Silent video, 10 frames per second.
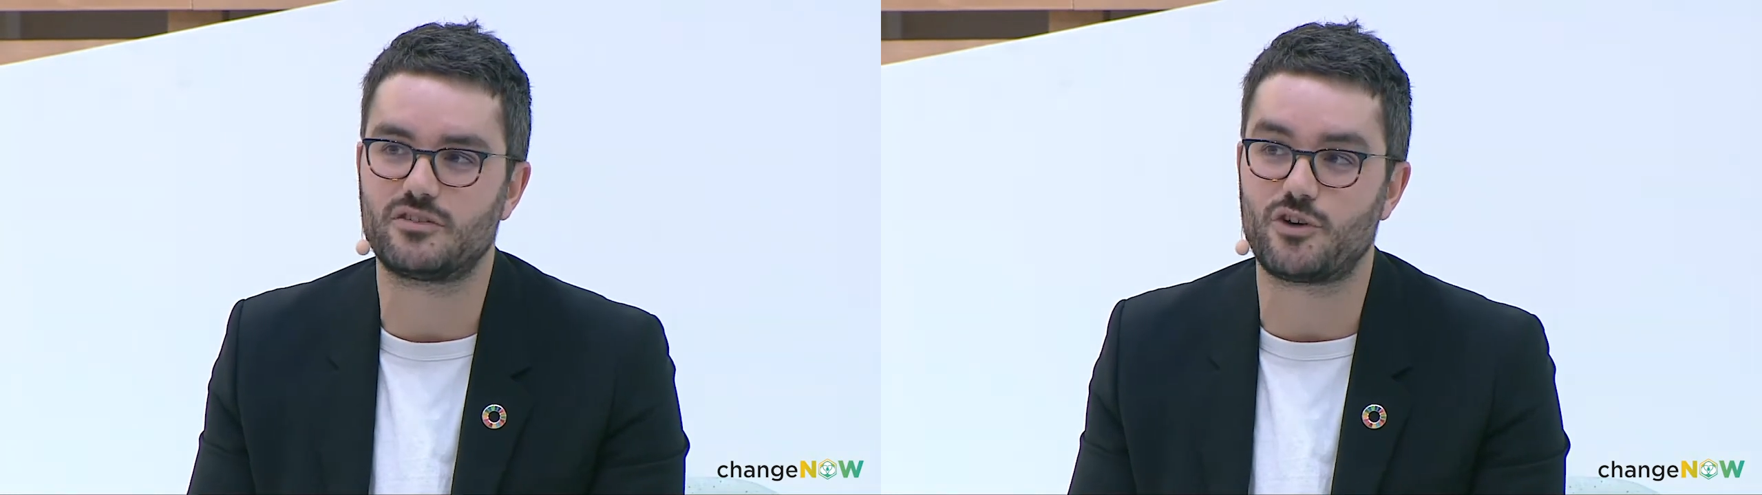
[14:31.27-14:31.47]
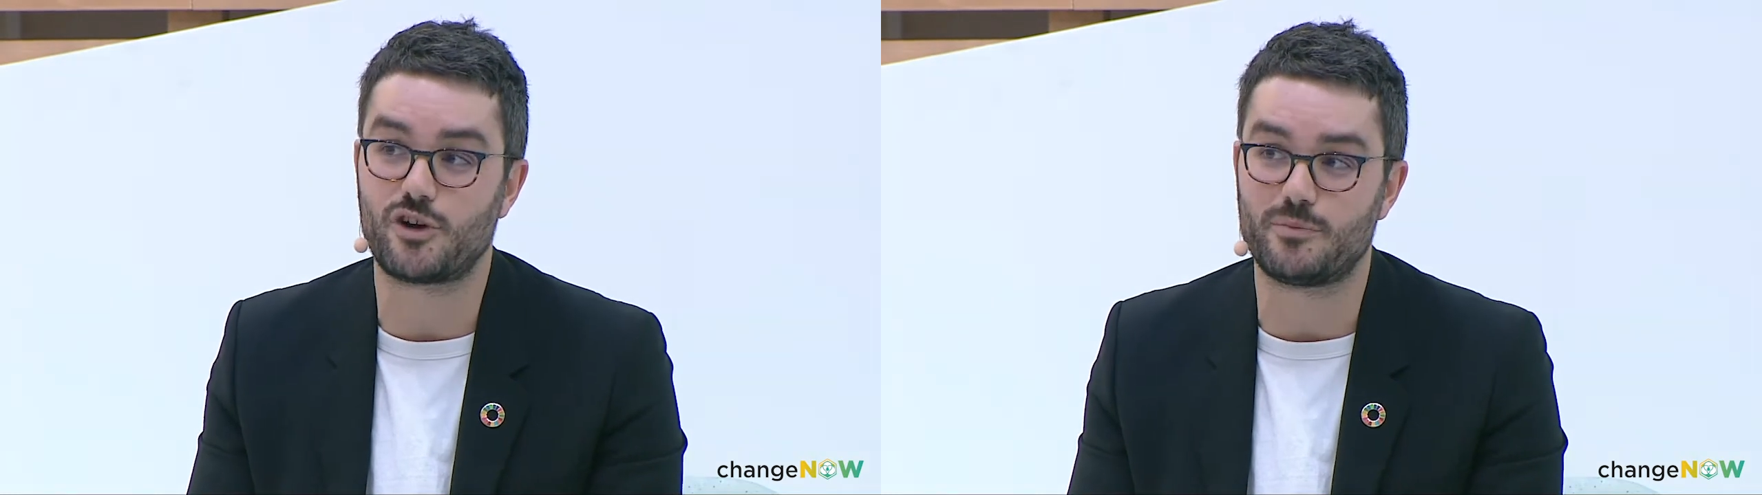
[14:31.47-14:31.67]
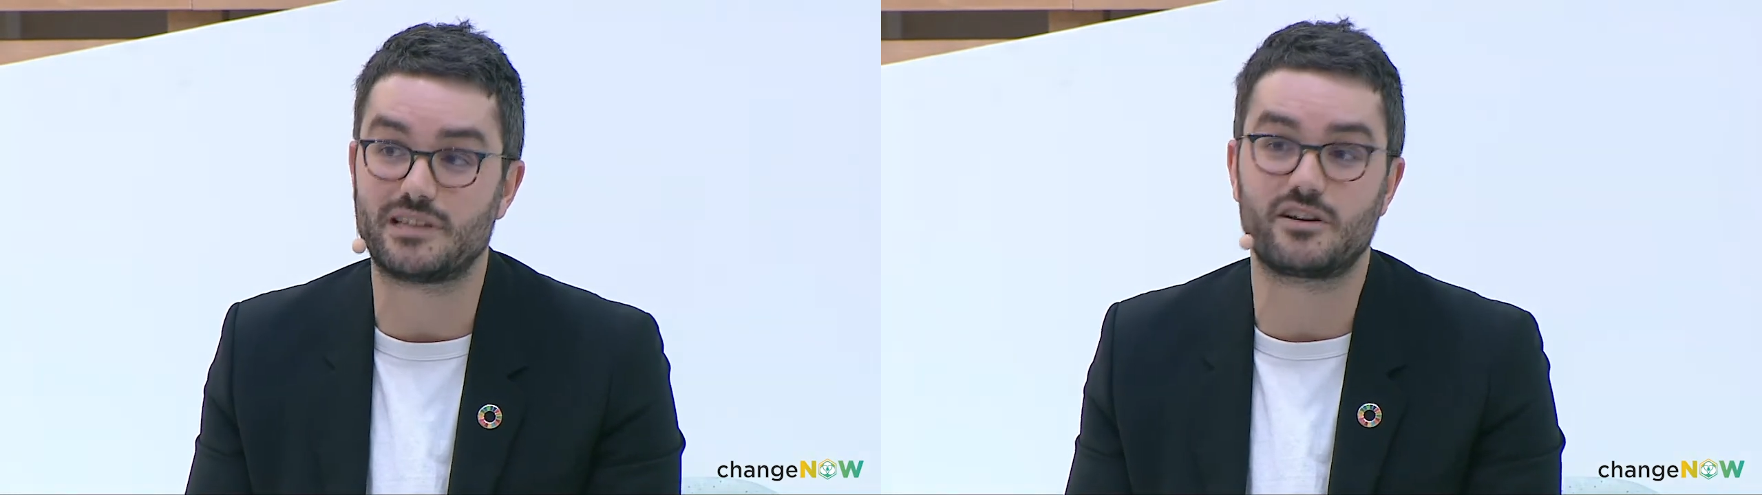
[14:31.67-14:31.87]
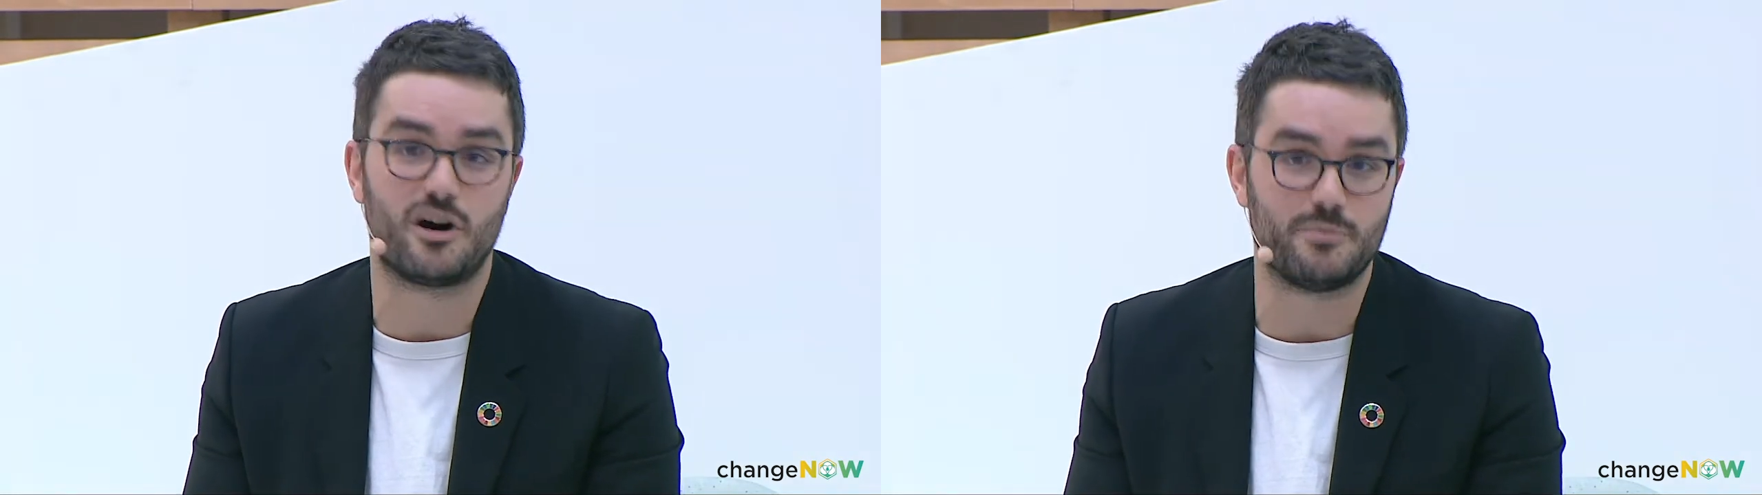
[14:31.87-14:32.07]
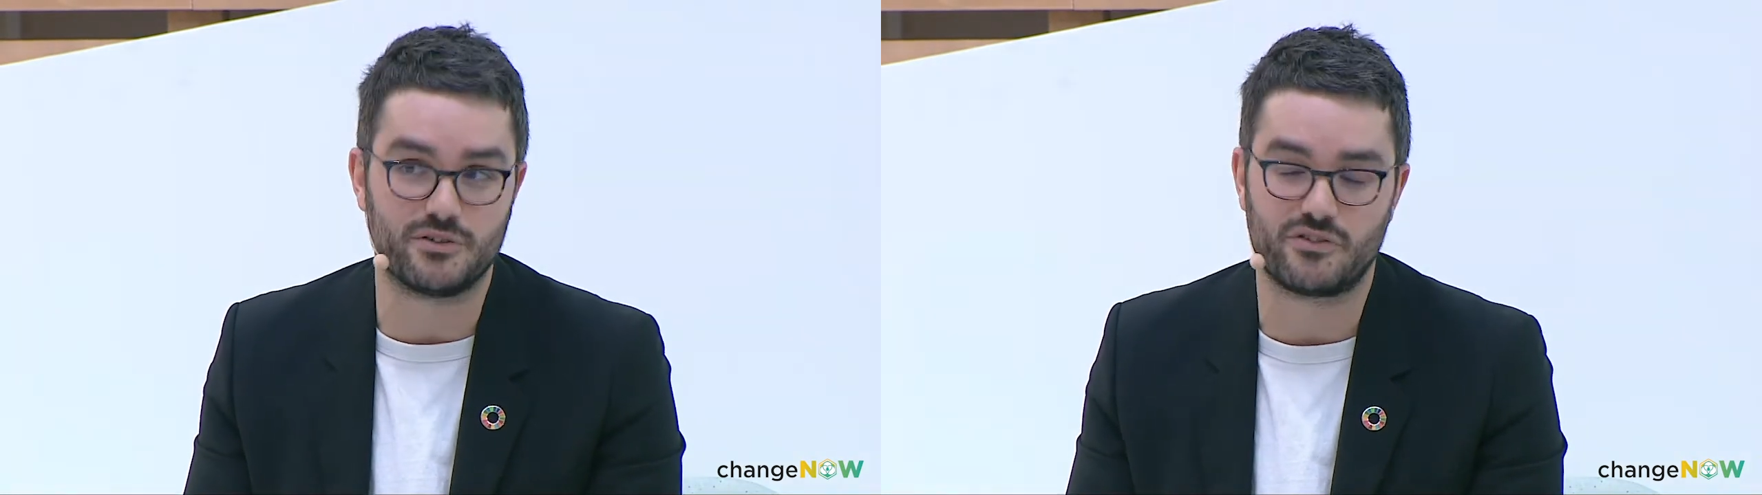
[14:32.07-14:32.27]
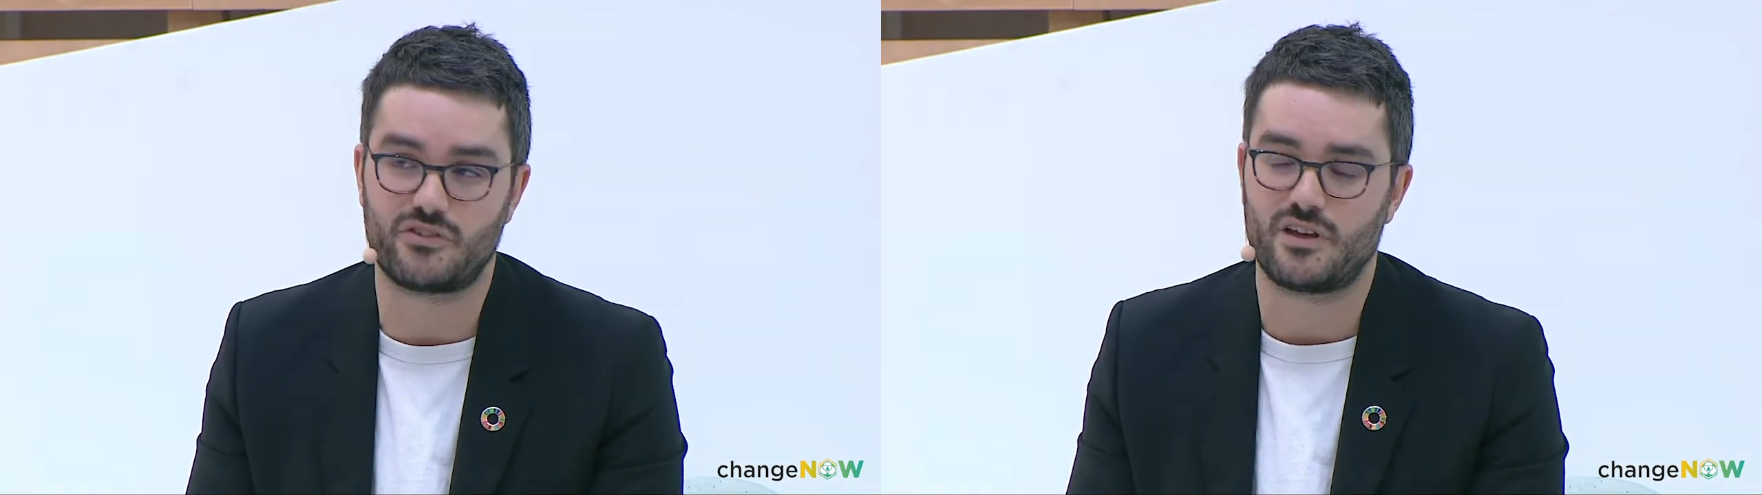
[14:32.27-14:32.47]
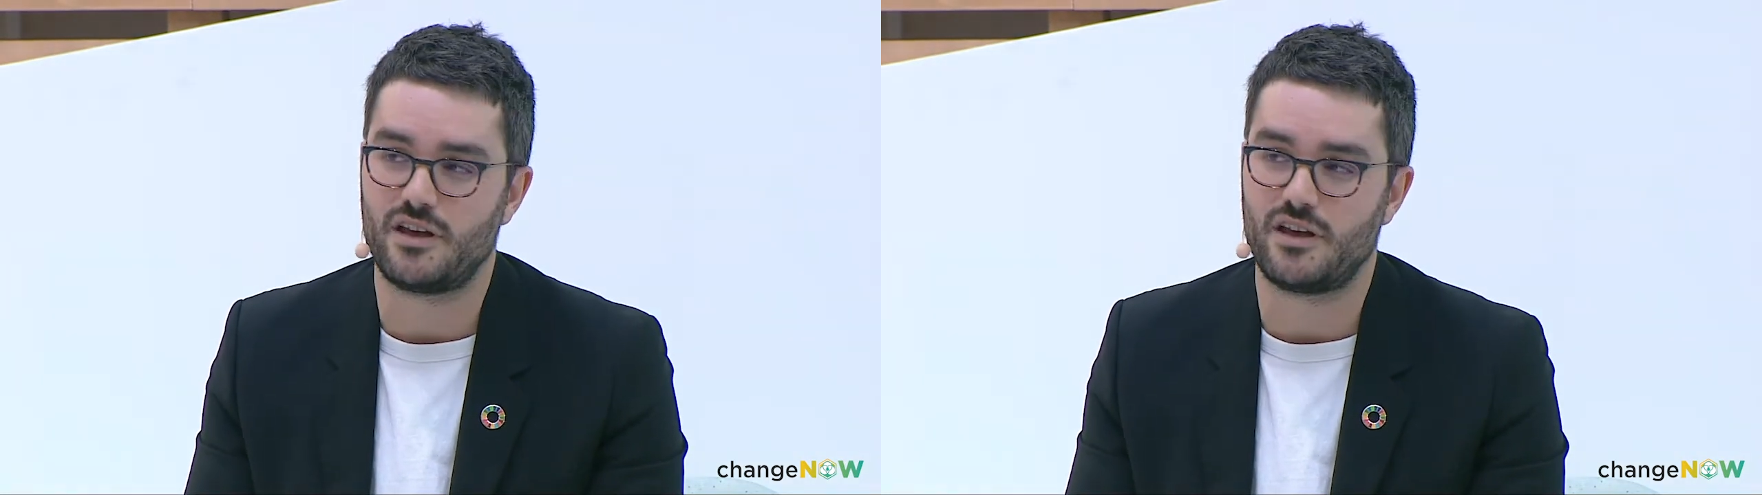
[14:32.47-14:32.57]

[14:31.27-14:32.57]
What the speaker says: talk about commons.